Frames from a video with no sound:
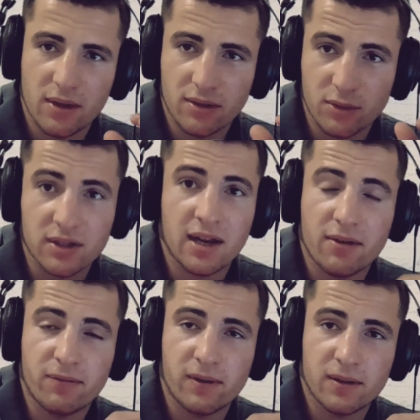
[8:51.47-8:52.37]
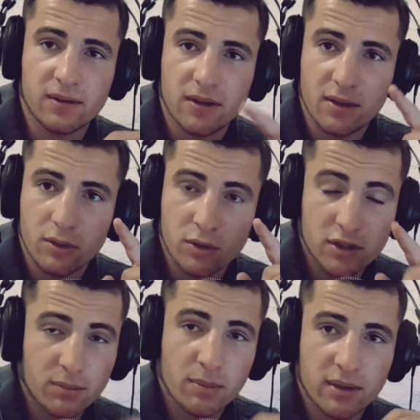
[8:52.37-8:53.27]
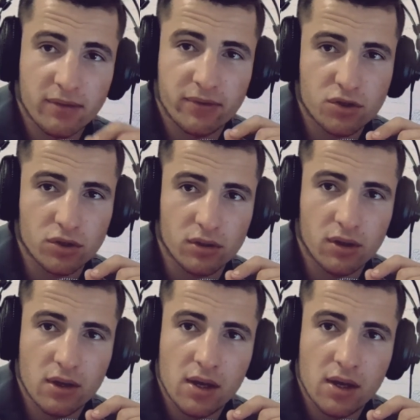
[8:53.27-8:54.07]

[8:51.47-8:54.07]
You can have fun, you can be beneficial.